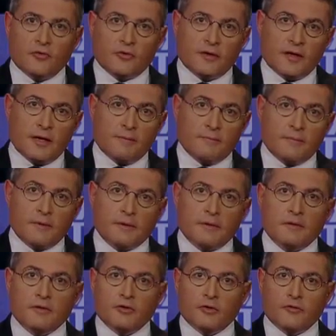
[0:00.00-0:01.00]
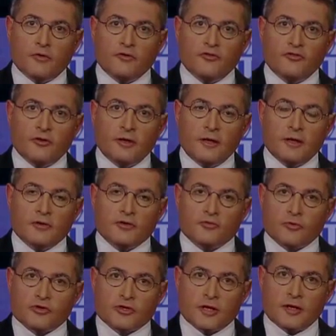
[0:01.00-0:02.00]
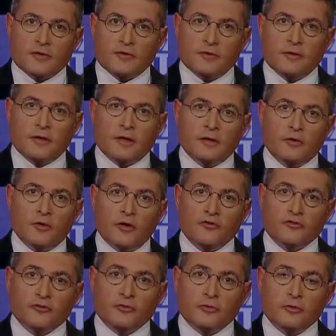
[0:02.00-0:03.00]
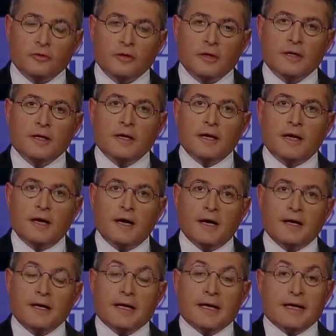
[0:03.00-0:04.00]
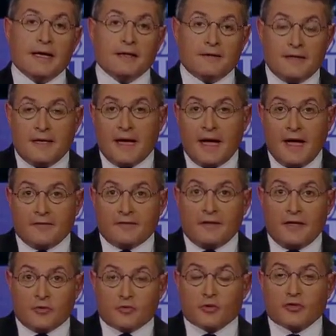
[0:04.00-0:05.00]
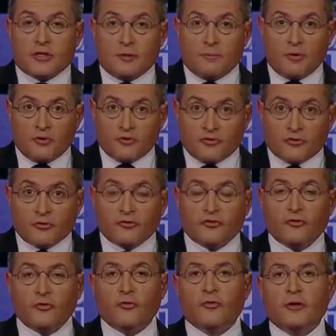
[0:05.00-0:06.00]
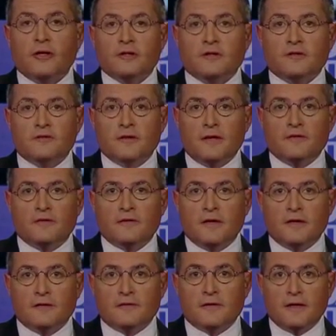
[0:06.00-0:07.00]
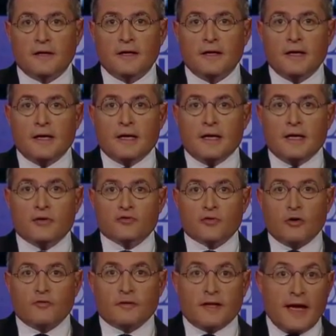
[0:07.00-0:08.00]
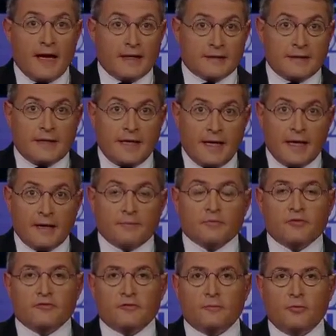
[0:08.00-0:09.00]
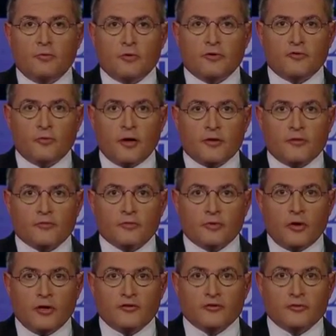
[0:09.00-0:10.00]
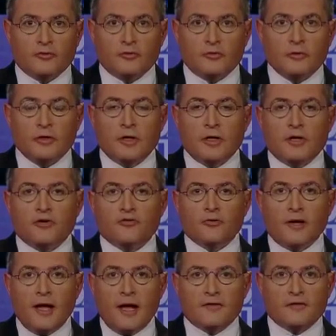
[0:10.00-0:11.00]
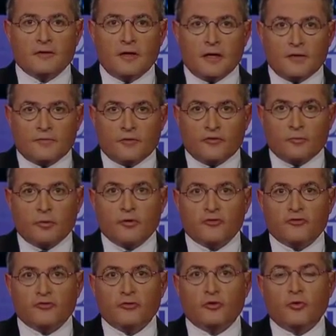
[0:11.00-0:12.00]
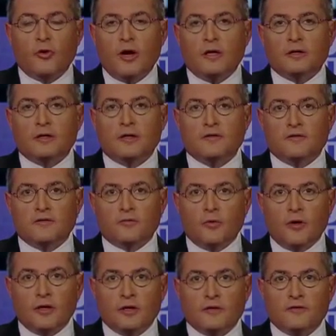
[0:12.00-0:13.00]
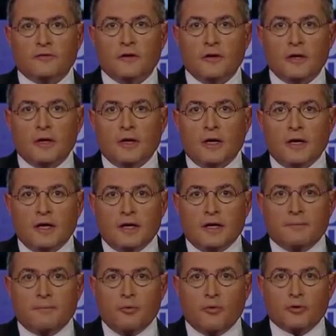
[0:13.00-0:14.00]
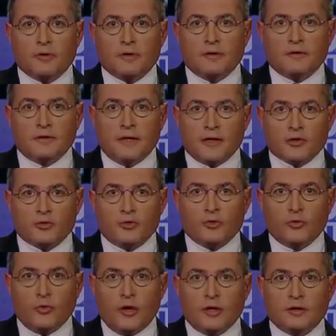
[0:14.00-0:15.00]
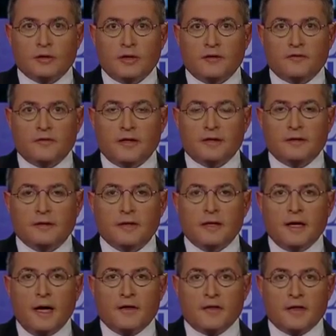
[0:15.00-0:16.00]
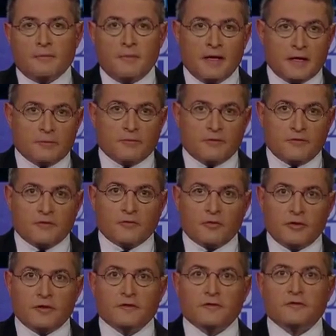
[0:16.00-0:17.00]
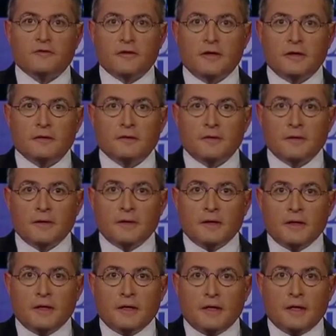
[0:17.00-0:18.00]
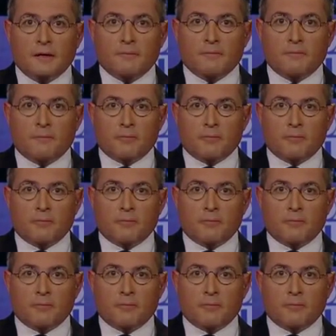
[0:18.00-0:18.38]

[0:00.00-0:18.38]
Notre Dame University and Georgetown uh, Law School. Uh, he, he has an interesting personal story in the sense that uh, he drove a taxi cab to support his way through law school. So he has a lot of those personal qualities as well as uh, important intellectual qualities that I think make him a serious uh, um,